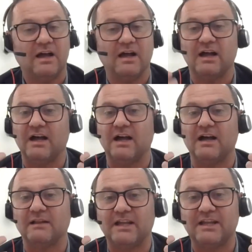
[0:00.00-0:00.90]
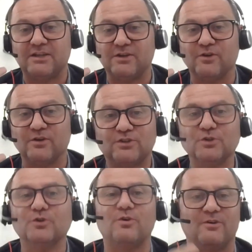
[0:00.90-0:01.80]

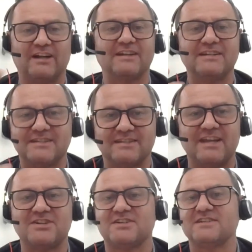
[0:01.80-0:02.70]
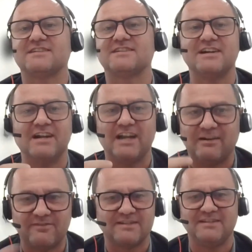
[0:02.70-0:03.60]
Two organizations are
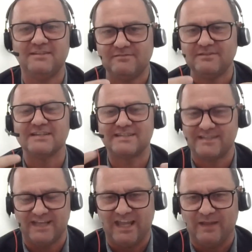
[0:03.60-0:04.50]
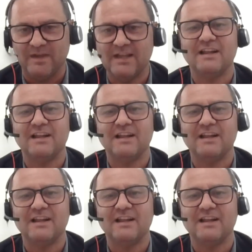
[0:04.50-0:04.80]
never the same.